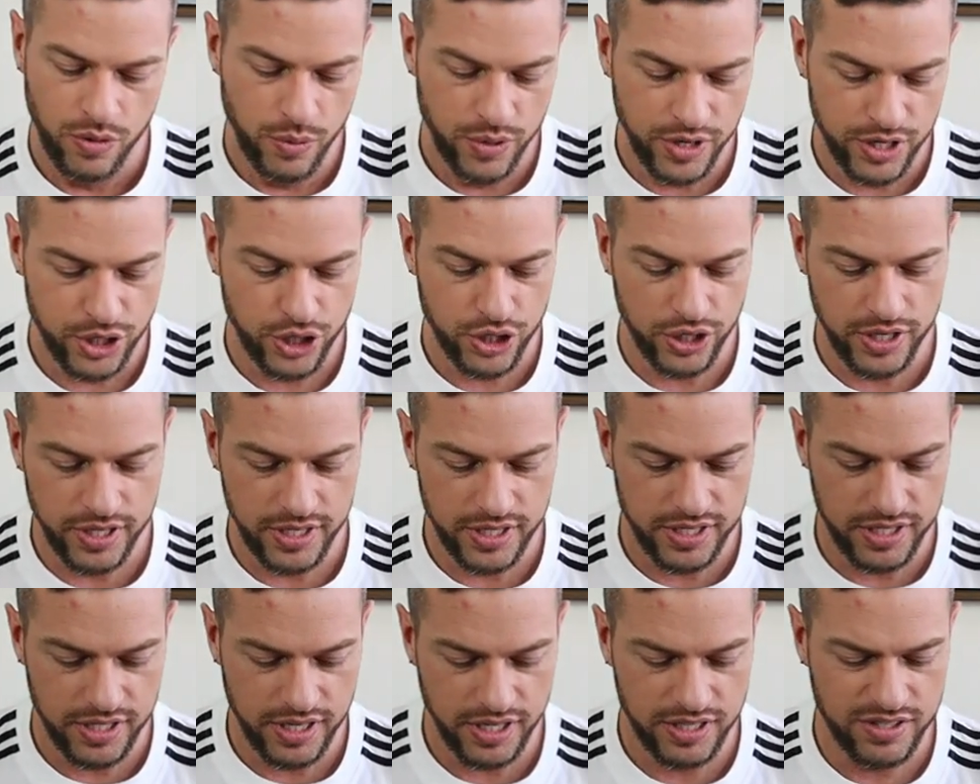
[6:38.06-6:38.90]
which
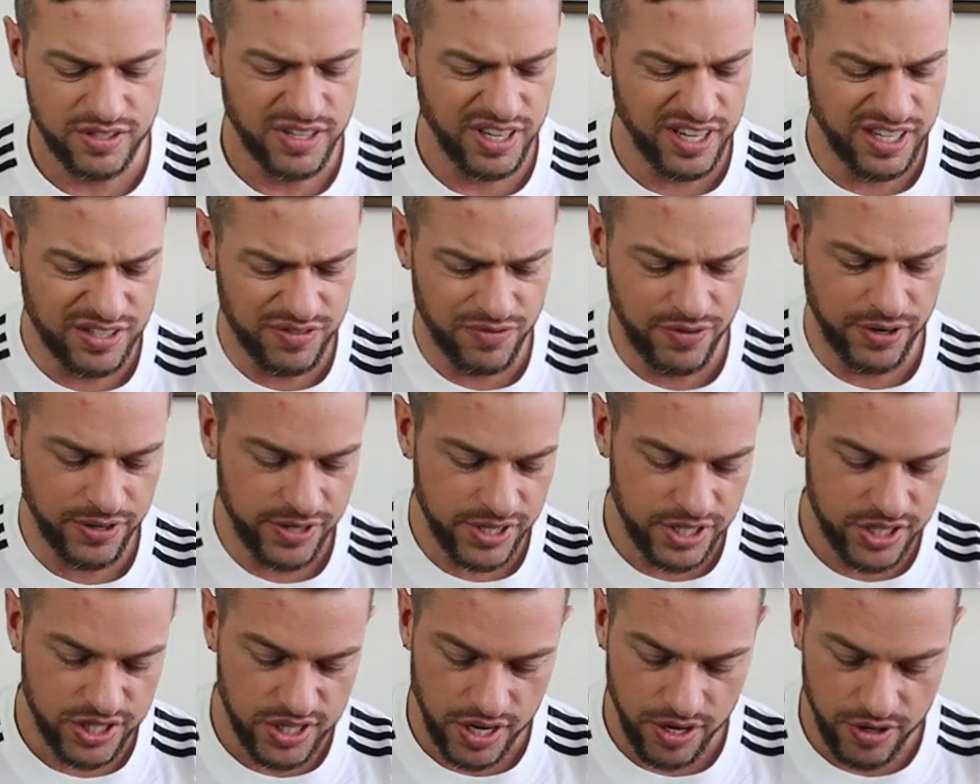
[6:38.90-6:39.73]
is, it's
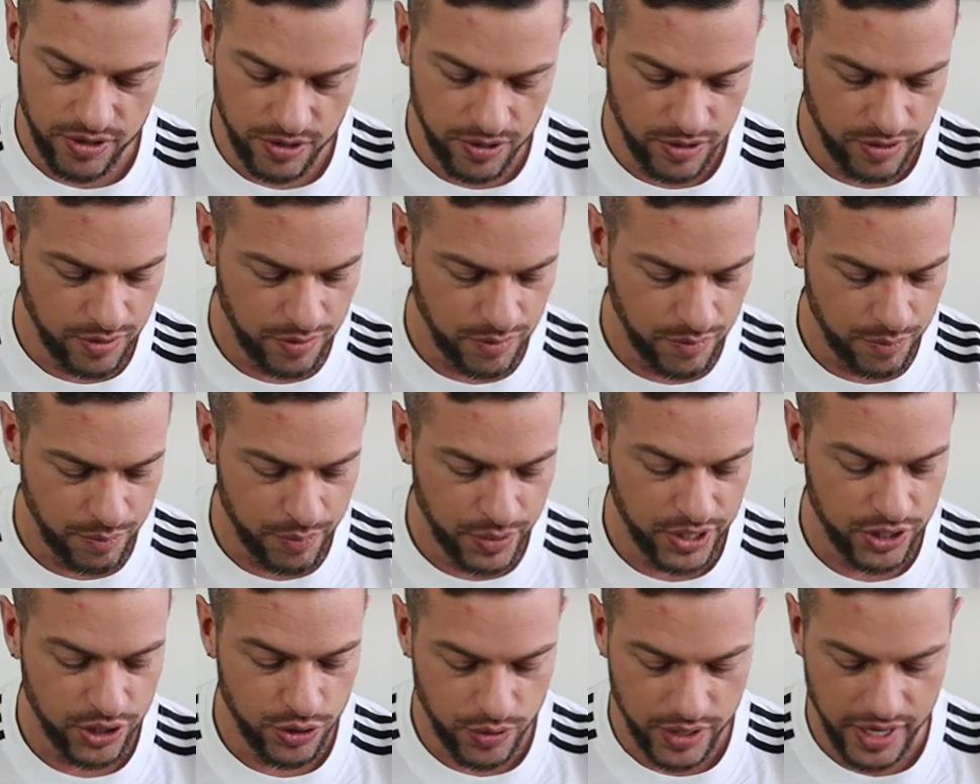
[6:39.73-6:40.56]
very subtle,
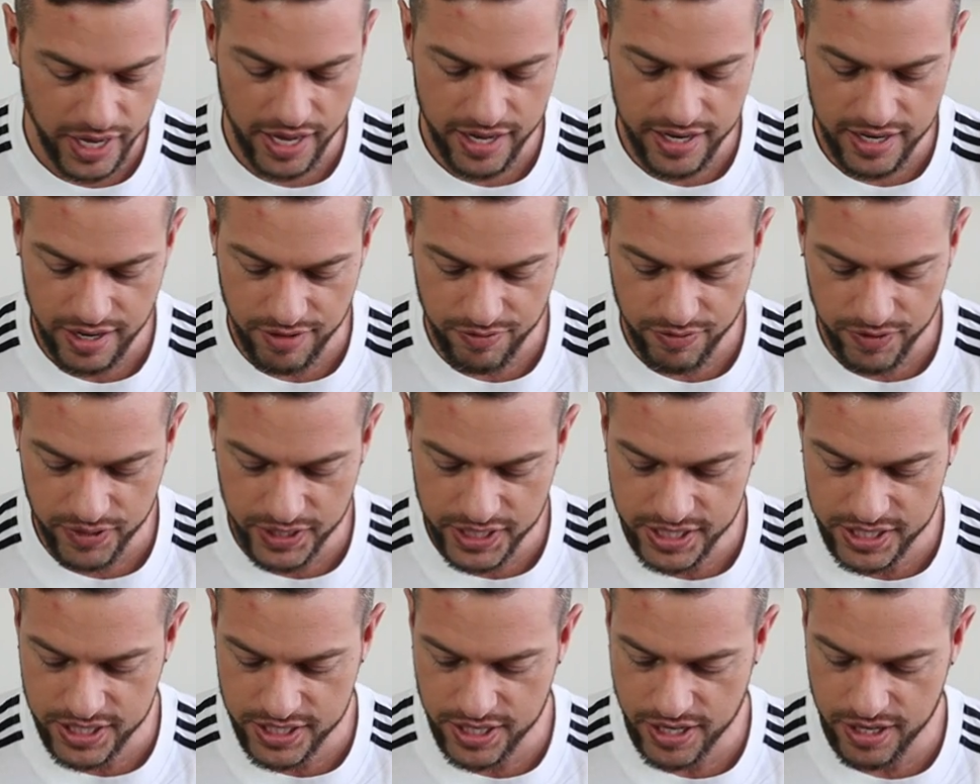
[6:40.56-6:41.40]
but you can
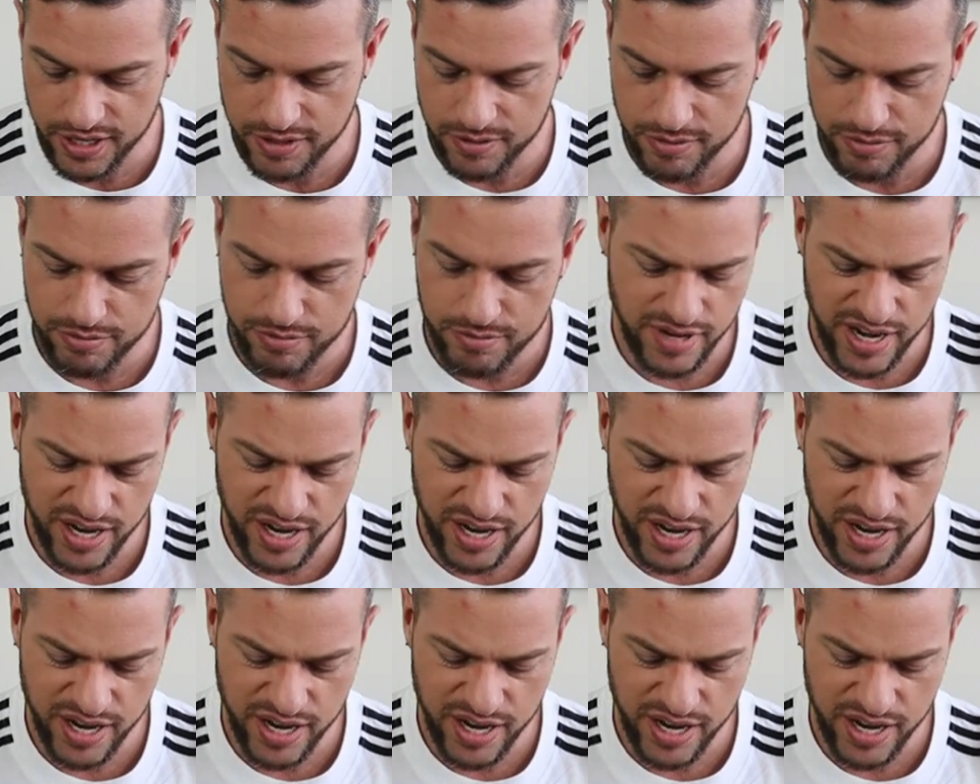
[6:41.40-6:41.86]
definitely see it.